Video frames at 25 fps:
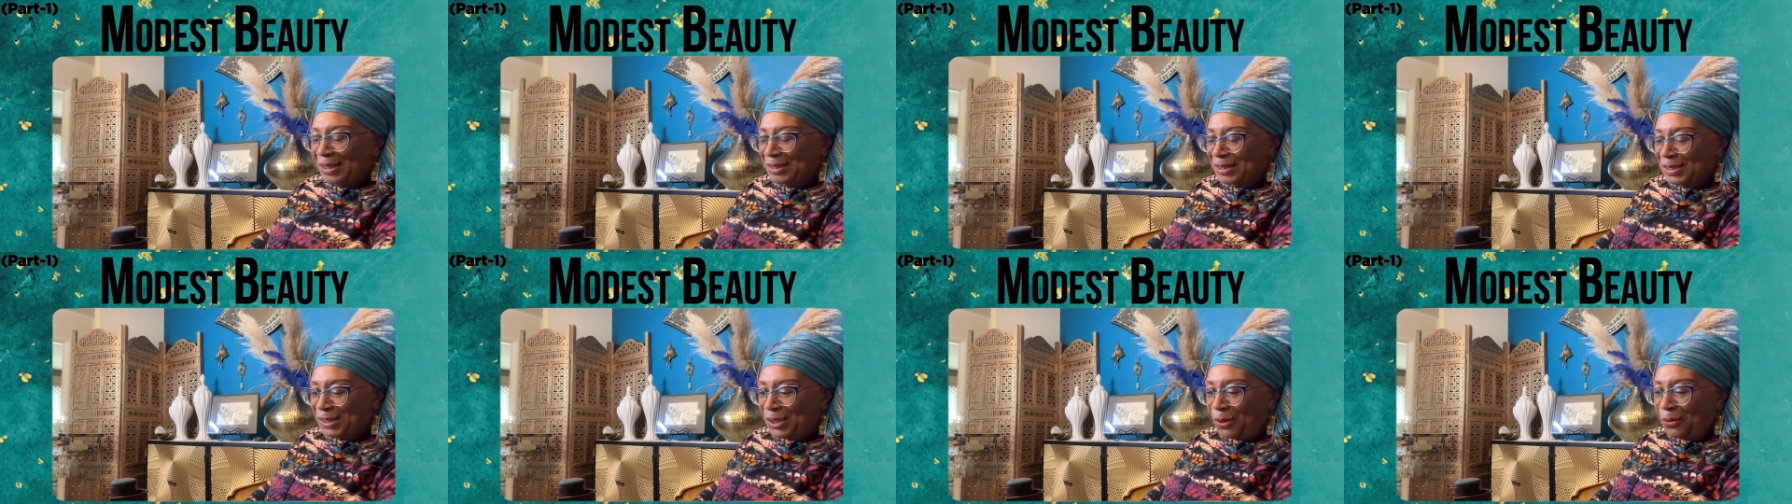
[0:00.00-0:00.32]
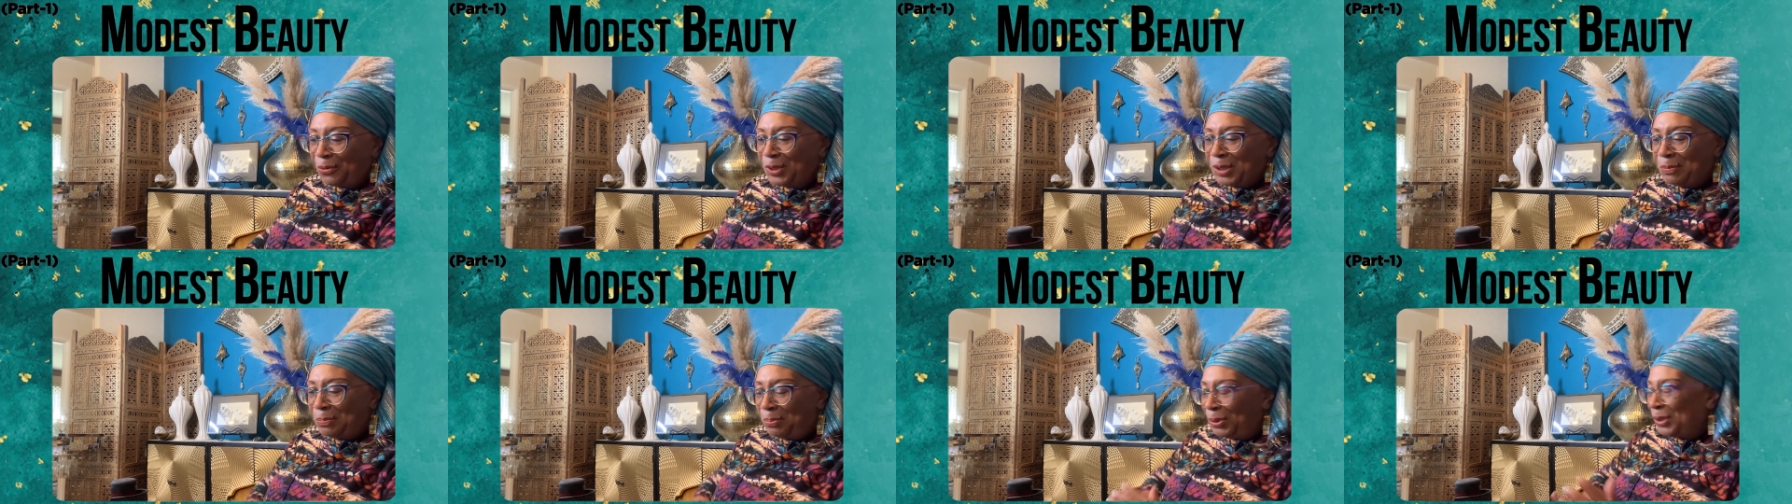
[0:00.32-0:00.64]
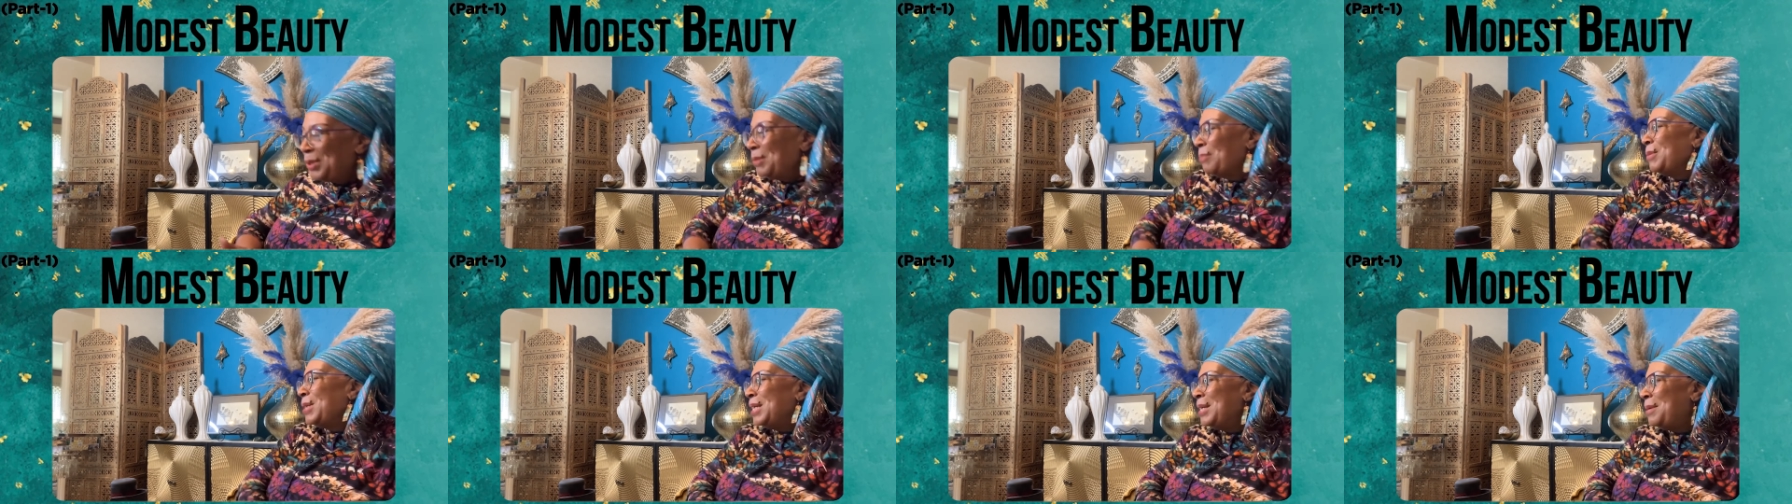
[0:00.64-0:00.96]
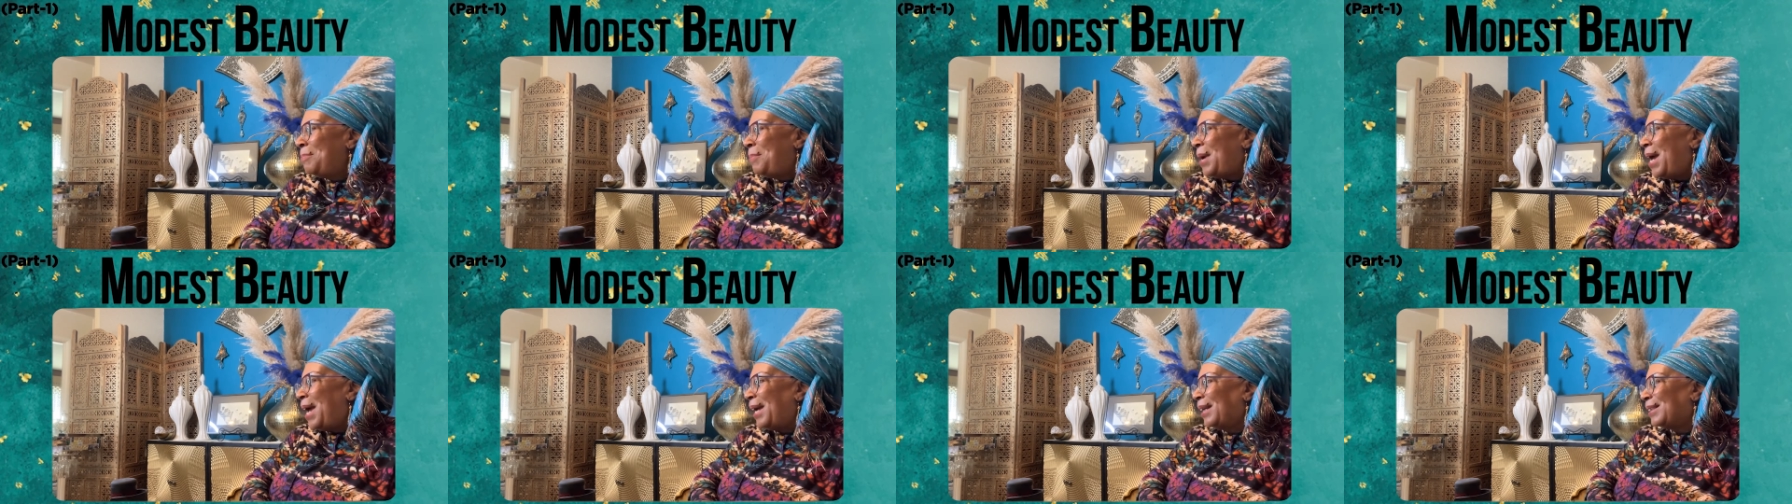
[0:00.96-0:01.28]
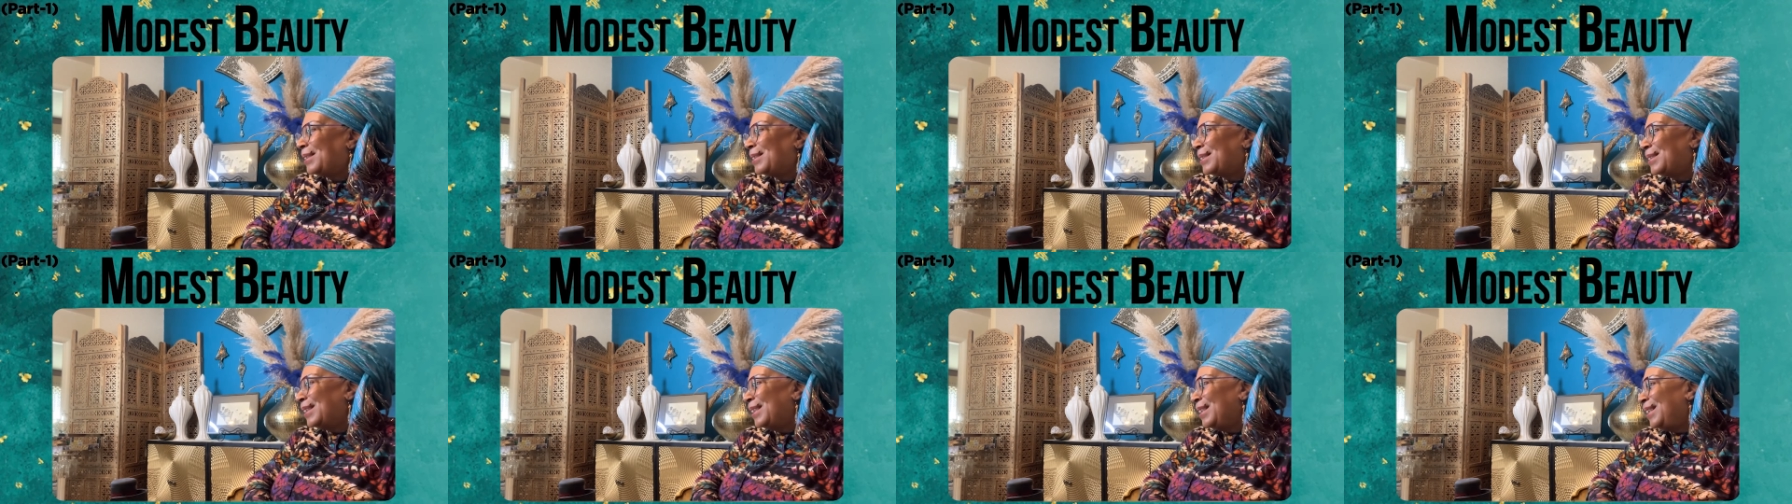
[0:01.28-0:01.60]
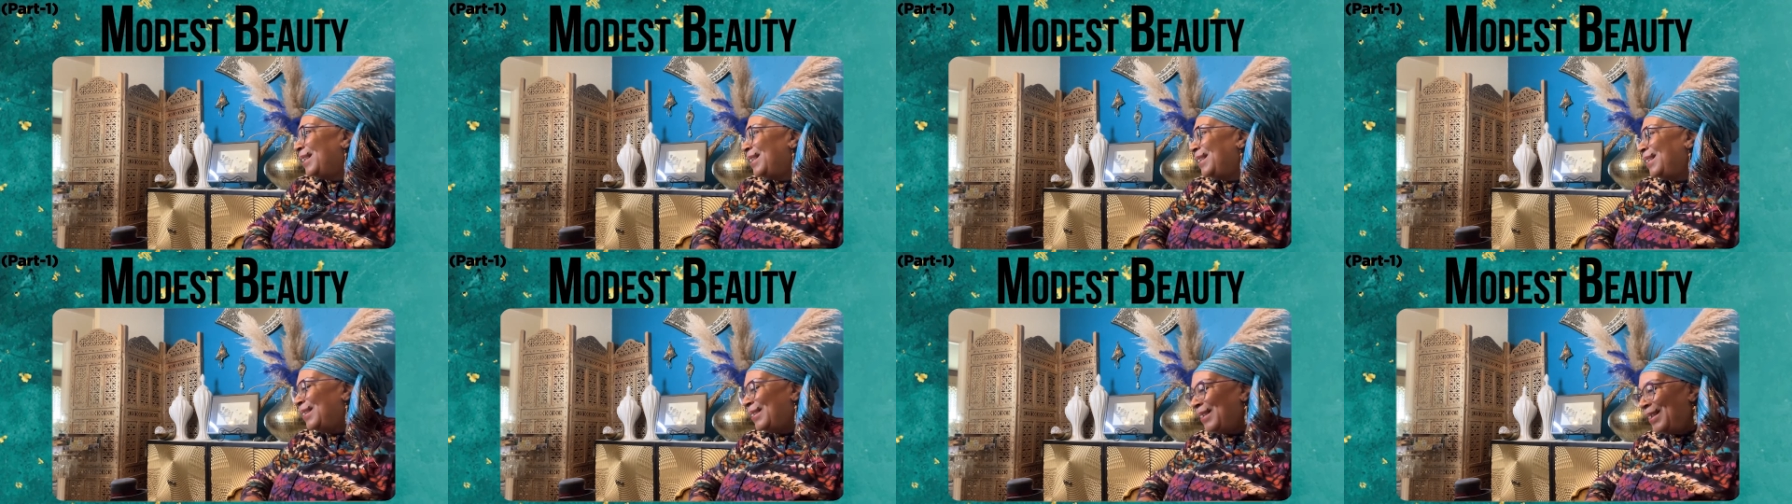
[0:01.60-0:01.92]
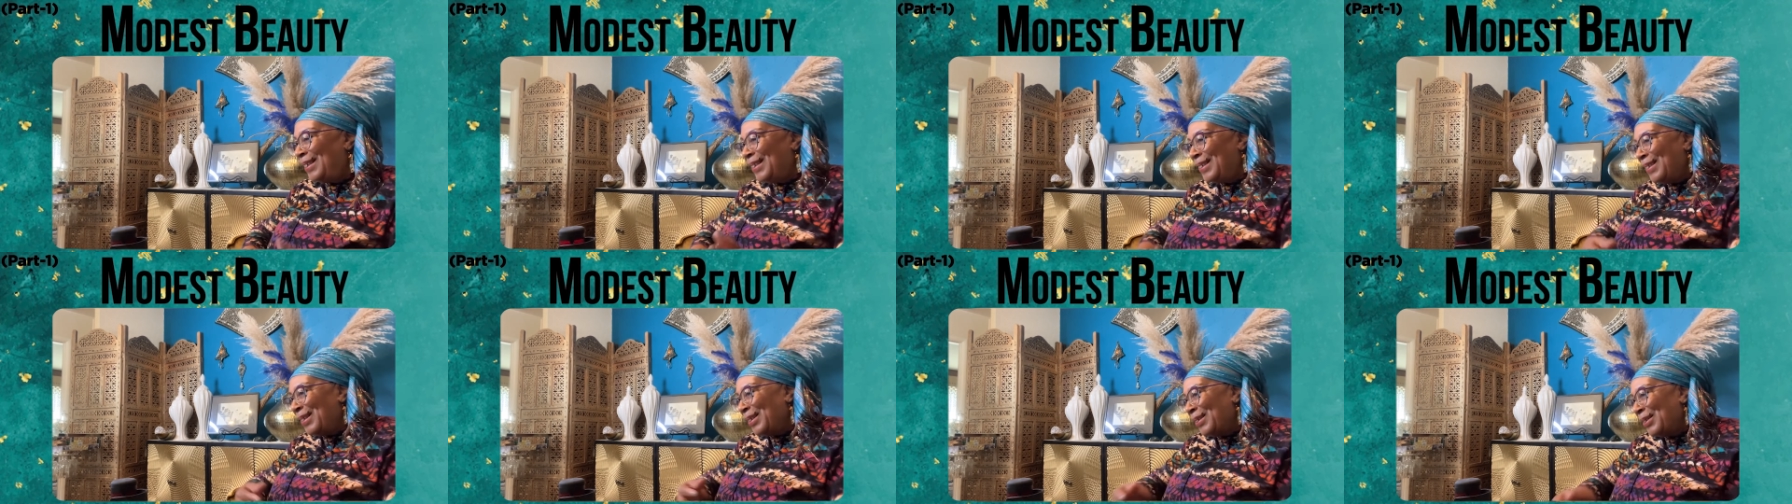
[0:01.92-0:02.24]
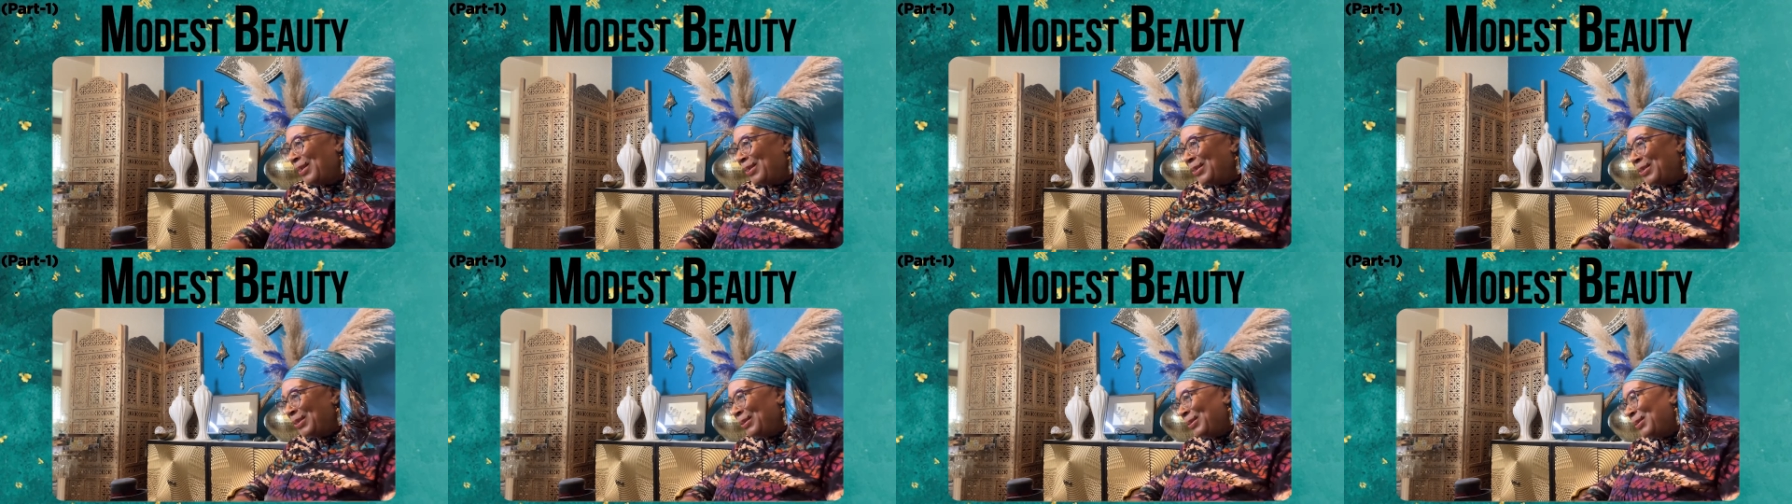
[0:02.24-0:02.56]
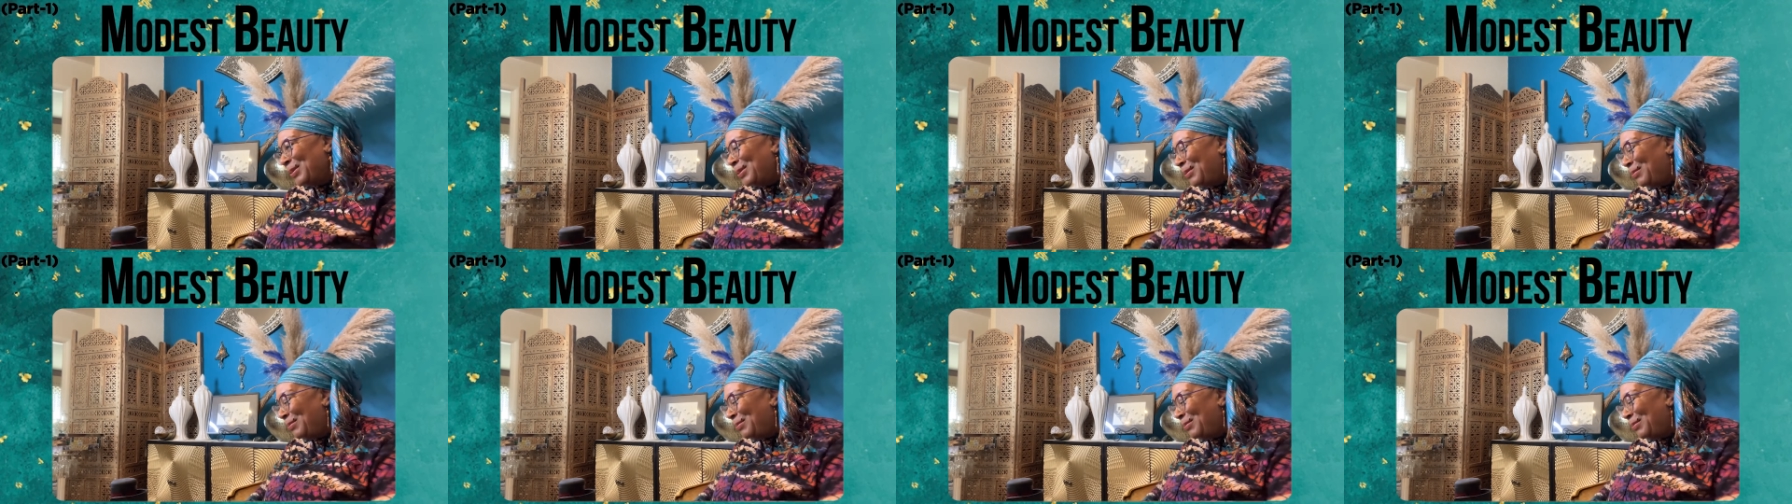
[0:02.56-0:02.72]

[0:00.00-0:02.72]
So we put them in the back seat in their little